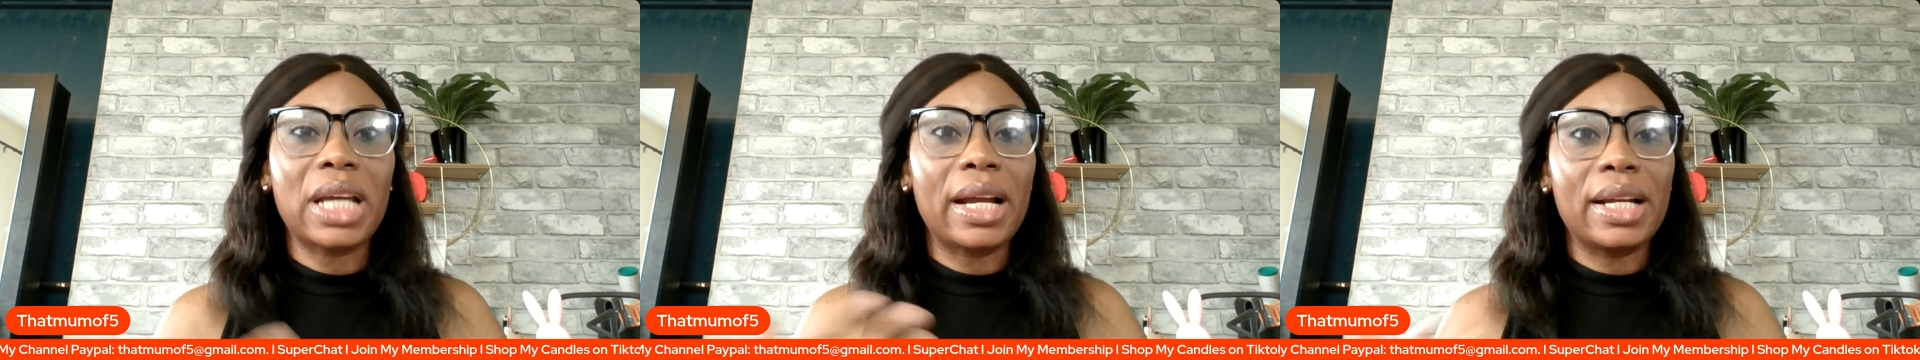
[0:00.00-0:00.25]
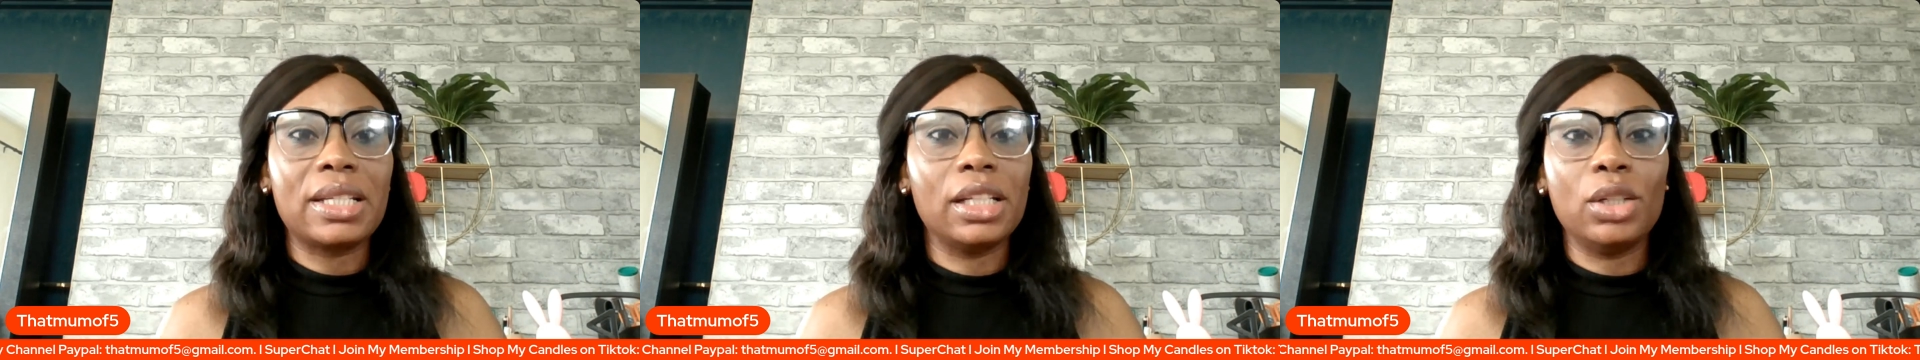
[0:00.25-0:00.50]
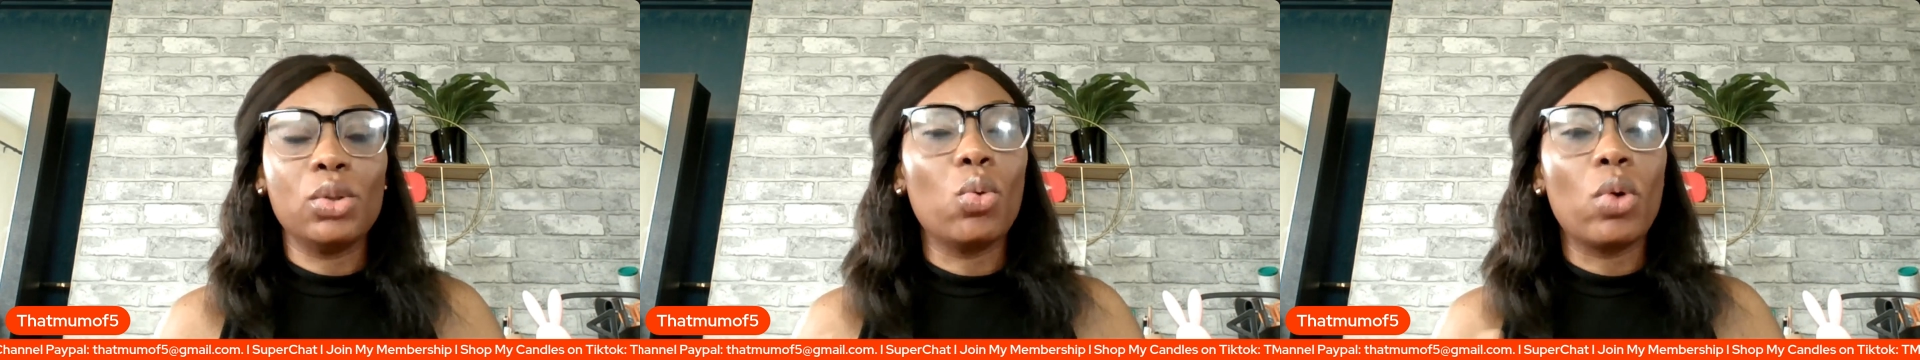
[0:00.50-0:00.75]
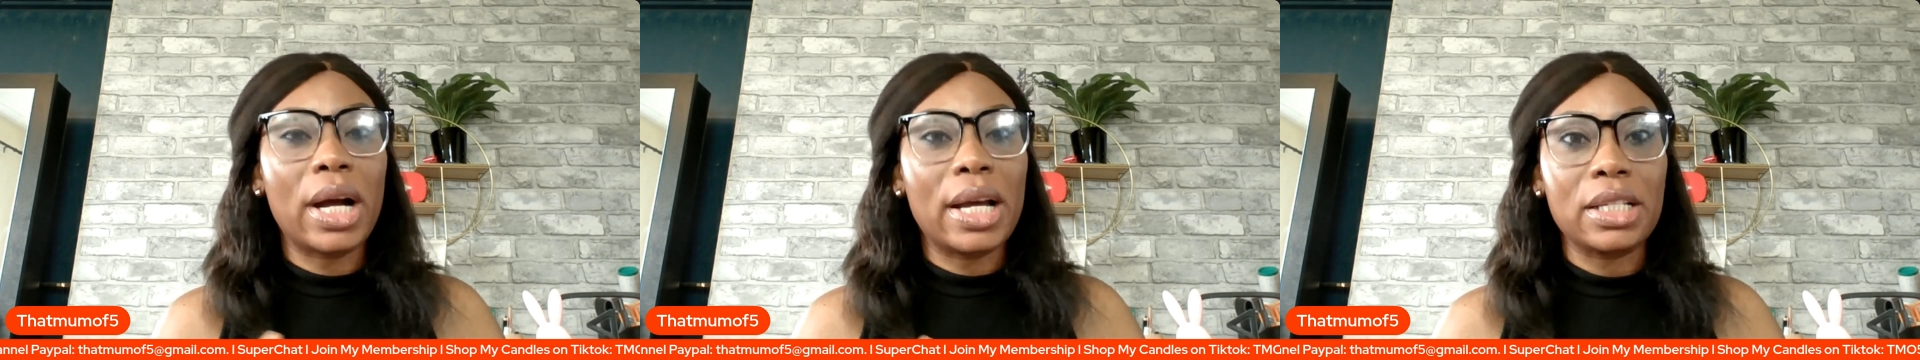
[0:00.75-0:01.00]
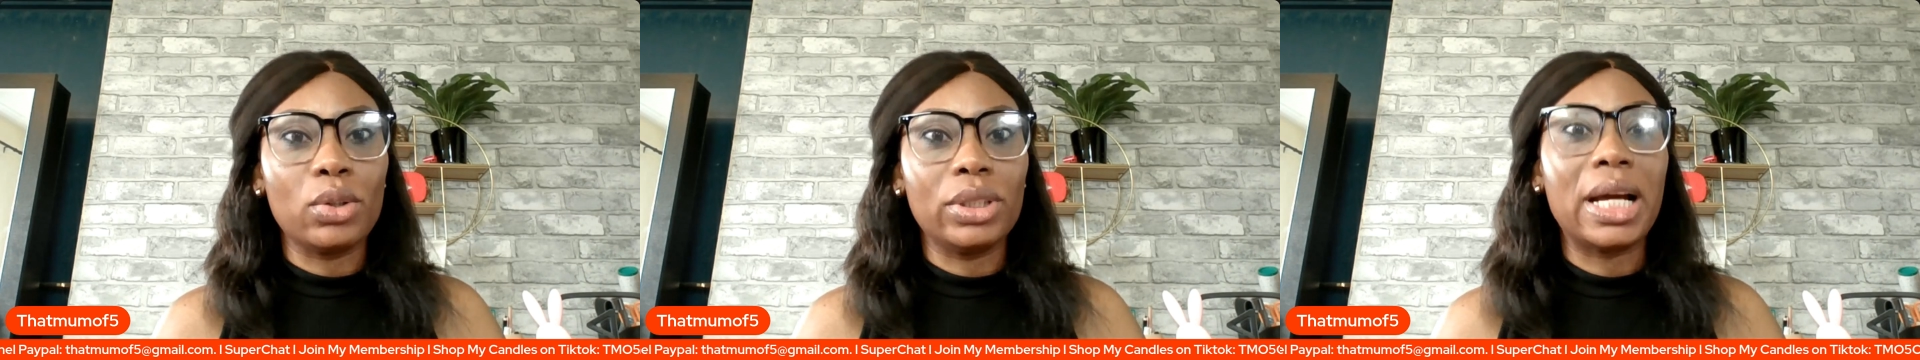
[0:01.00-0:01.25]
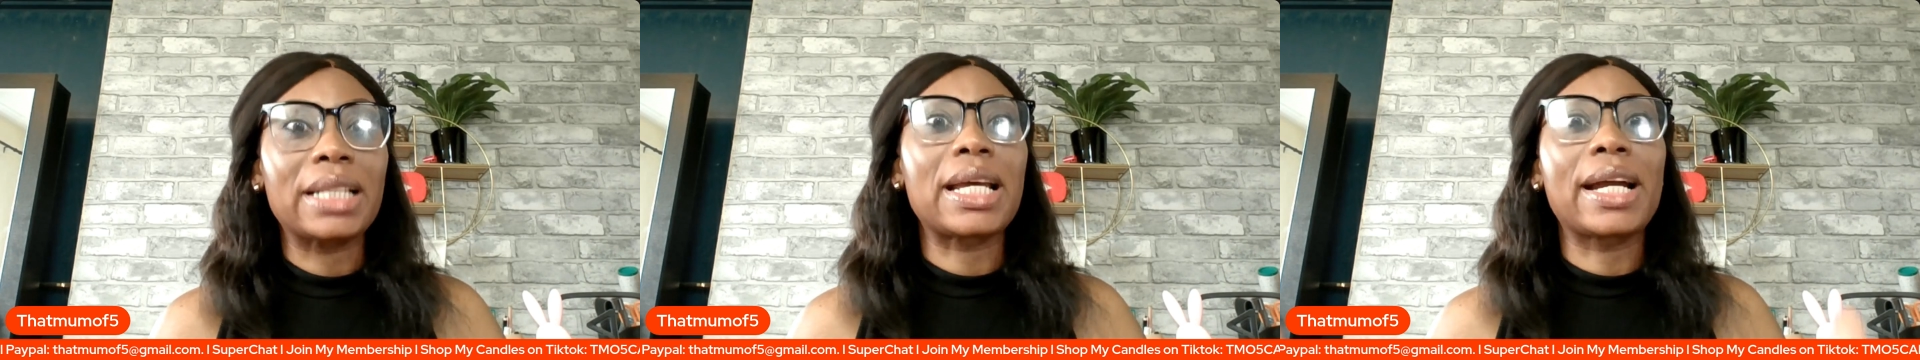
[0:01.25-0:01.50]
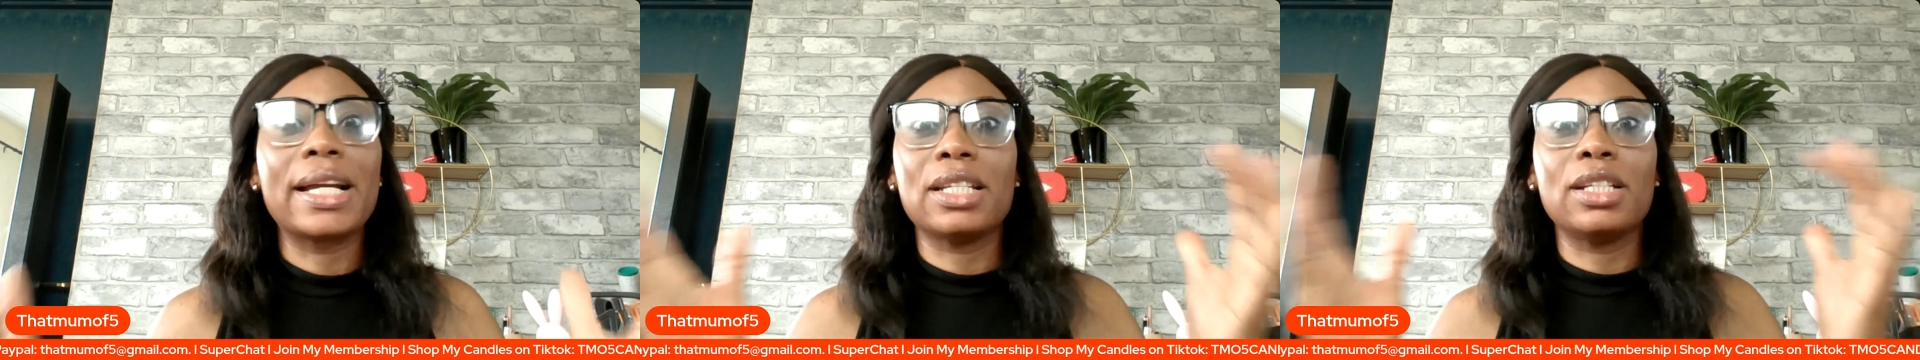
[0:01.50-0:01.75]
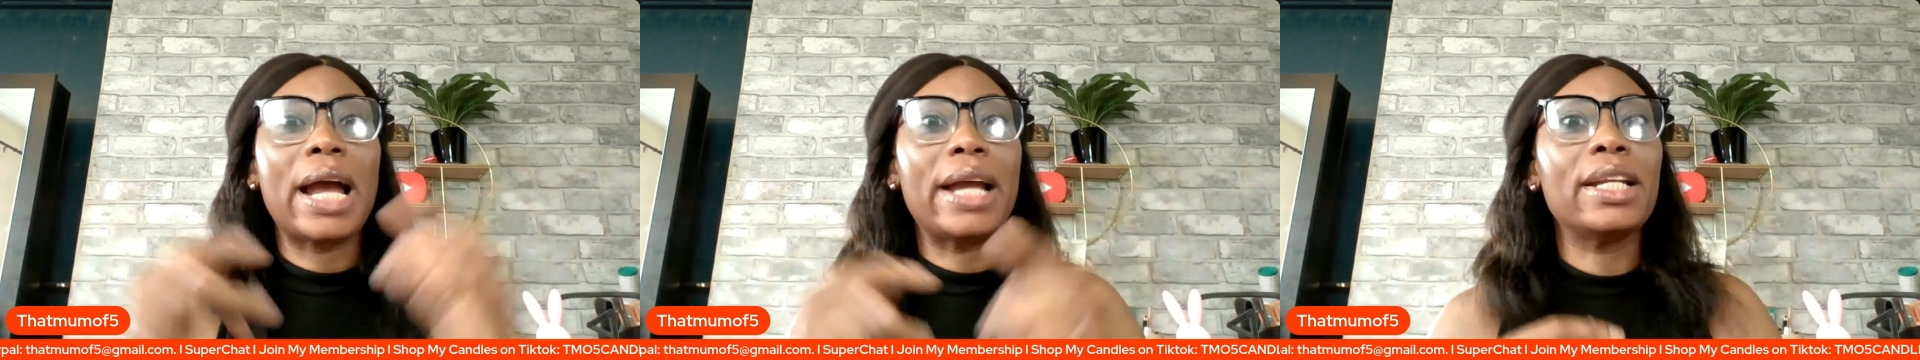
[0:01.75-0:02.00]
targeting illegal workers alone. They are
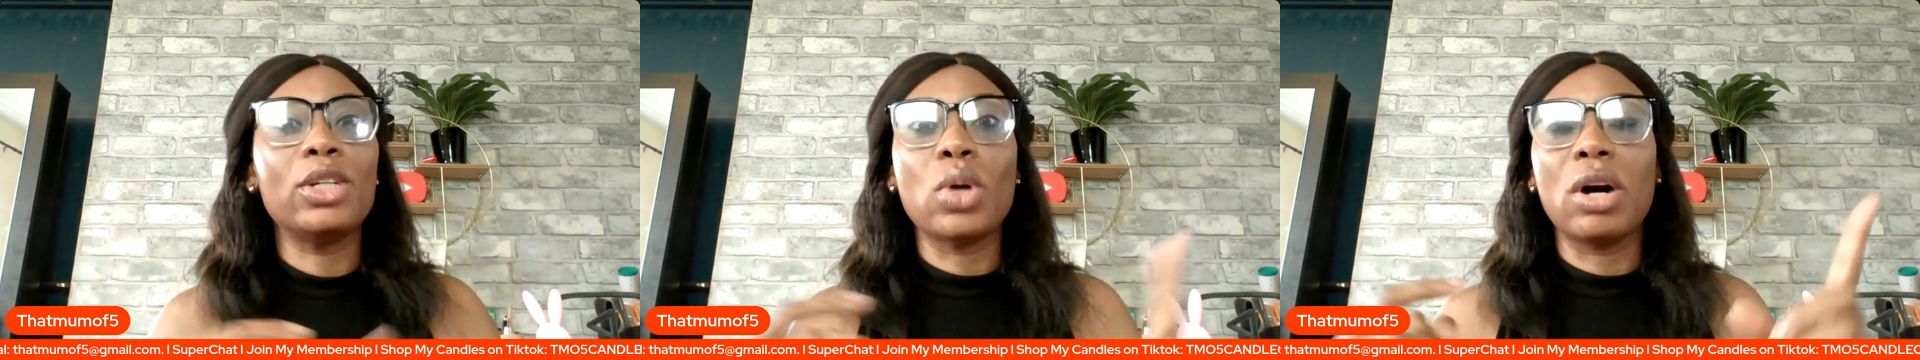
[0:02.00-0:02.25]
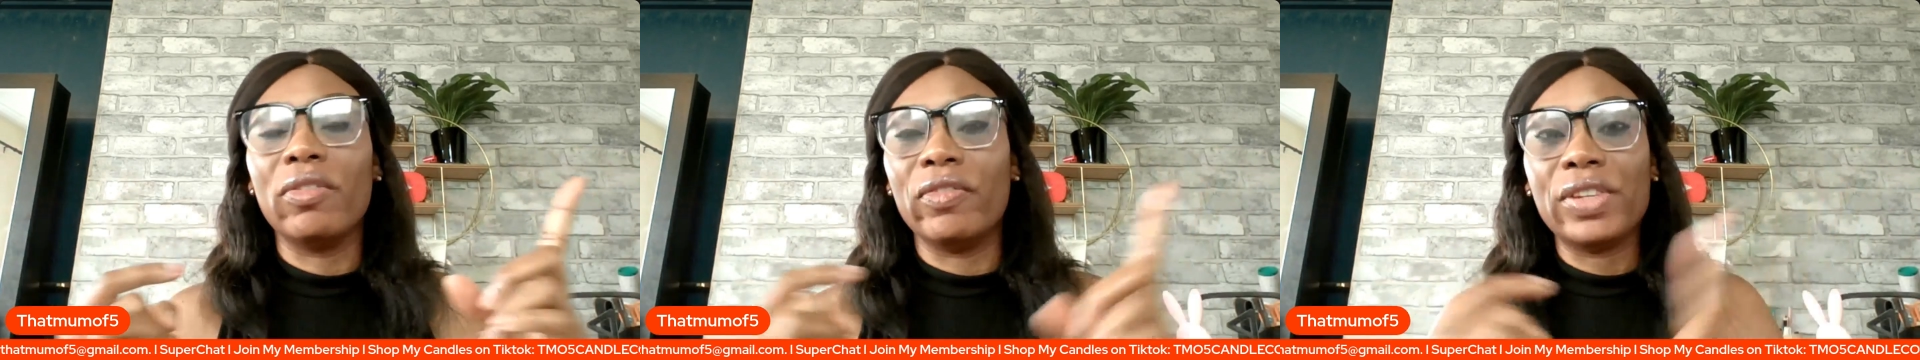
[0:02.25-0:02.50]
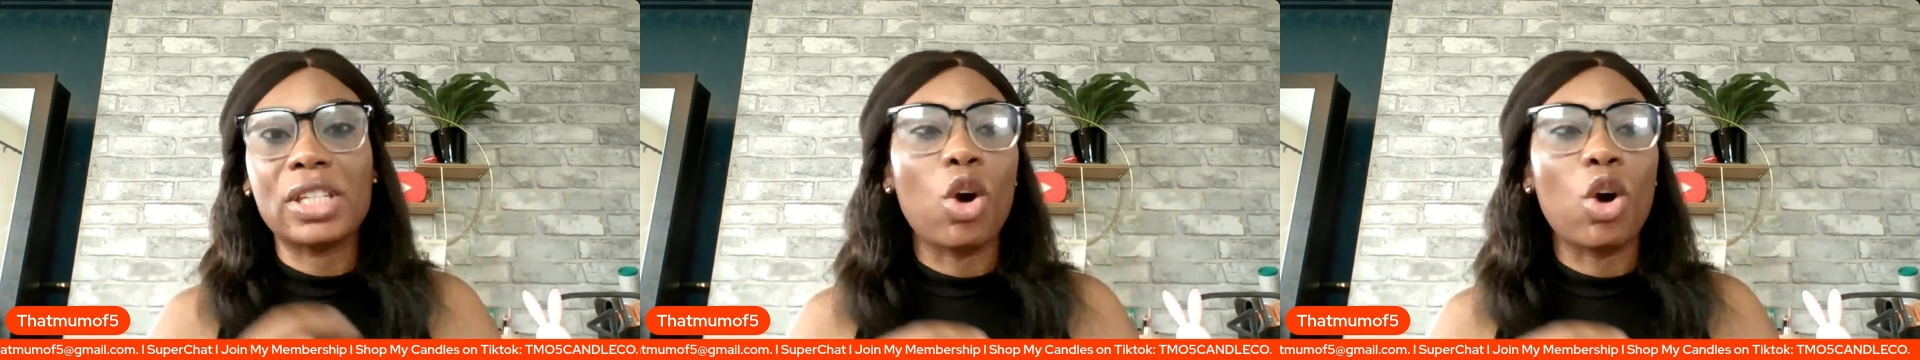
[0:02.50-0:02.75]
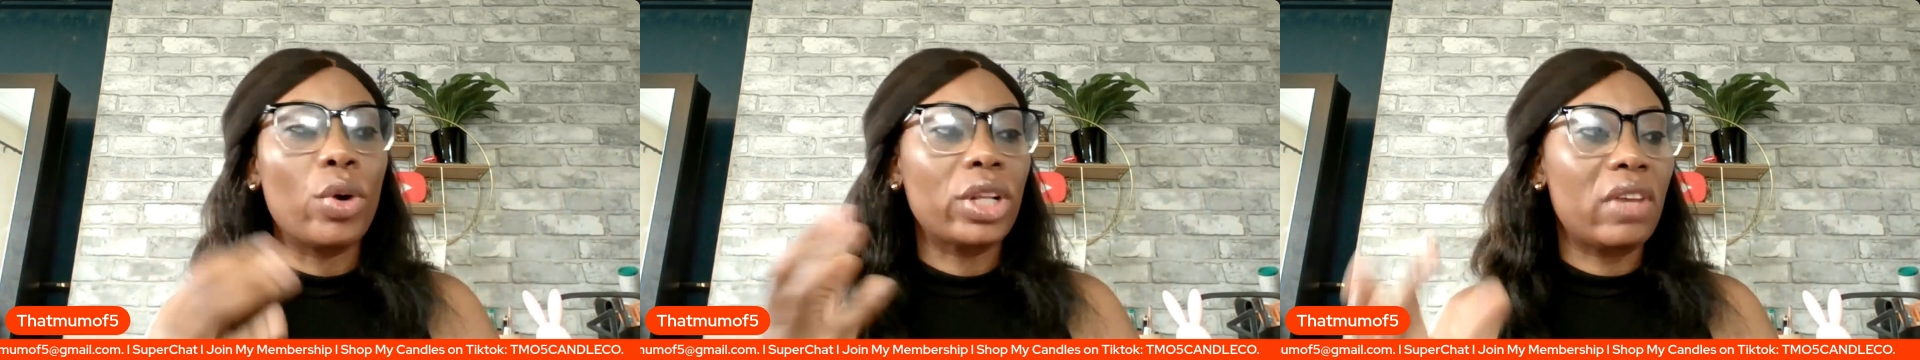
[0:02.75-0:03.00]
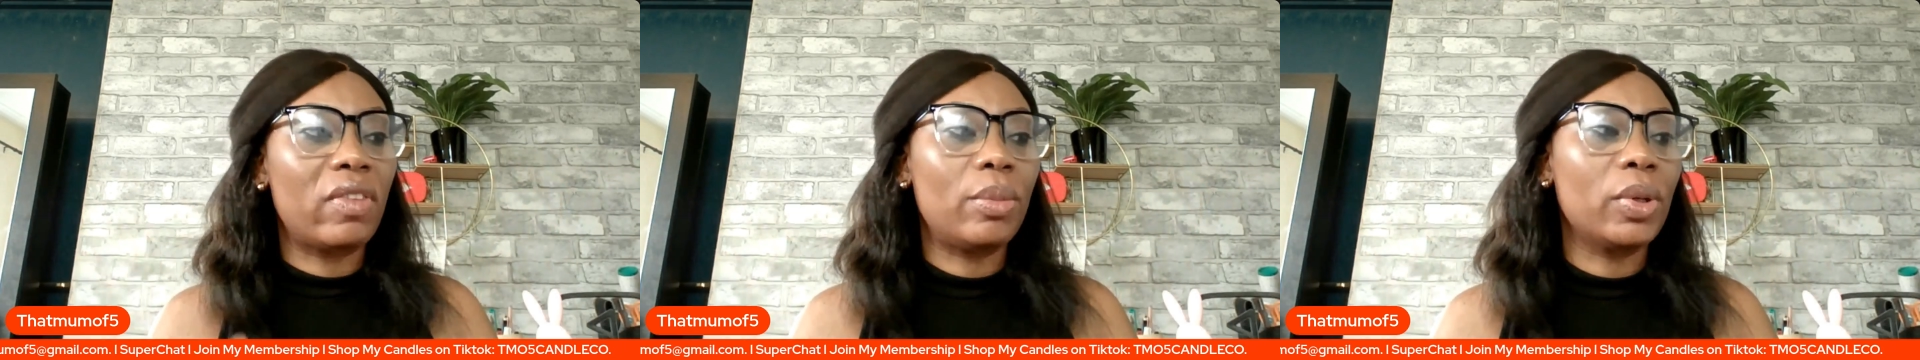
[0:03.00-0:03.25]
targeting either you are on visa or whatever,